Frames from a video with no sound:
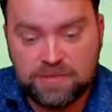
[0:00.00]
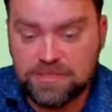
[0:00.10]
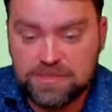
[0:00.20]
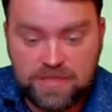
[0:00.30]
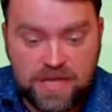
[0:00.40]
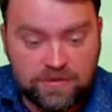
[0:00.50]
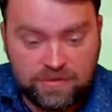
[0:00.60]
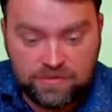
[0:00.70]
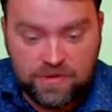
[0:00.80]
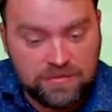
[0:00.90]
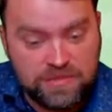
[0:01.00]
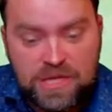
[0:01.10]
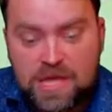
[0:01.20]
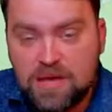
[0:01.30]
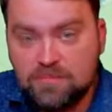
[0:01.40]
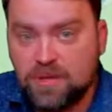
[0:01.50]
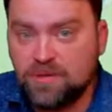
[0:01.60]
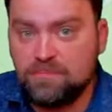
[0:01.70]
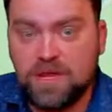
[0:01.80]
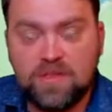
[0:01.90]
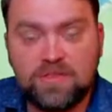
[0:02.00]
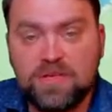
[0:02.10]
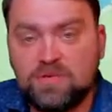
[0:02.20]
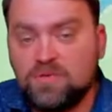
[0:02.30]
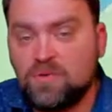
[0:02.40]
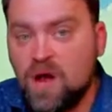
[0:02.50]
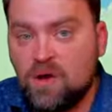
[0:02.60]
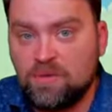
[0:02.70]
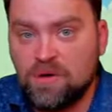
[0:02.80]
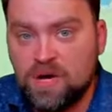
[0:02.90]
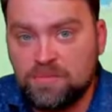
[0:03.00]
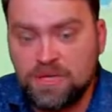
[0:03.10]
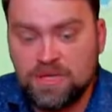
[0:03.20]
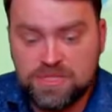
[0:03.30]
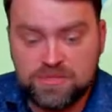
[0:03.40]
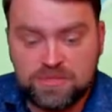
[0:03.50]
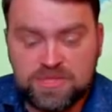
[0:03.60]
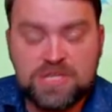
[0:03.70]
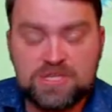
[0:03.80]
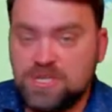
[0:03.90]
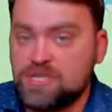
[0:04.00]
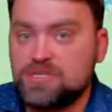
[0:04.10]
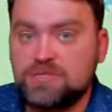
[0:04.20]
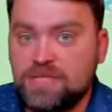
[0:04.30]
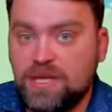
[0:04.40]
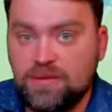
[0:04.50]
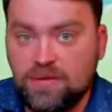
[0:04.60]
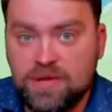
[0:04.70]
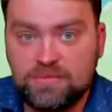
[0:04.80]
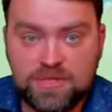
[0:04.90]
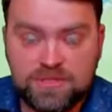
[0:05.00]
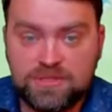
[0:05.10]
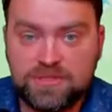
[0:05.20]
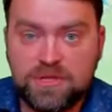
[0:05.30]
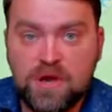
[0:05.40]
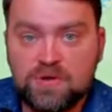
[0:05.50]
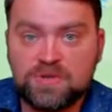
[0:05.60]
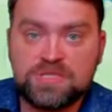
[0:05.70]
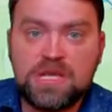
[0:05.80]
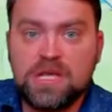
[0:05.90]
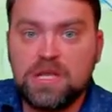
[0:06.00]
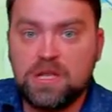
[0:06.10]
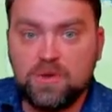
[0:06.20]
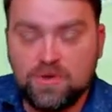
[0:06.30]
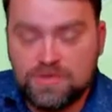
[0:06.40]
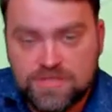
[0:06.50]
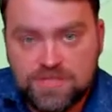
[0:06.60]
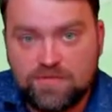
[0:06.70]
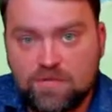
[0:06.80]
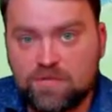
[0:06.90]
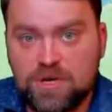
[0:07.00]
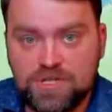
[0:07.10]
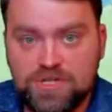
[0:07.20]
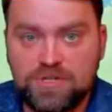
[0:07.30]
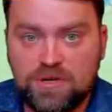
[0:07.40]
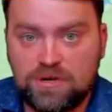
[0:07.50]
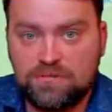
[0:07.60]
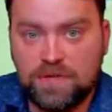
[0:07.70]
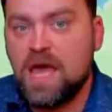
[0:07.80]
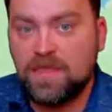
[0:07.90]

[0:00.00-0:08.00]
We took our ground, but the main thing for our army is not just to take ground, but to cause losses for Russian army.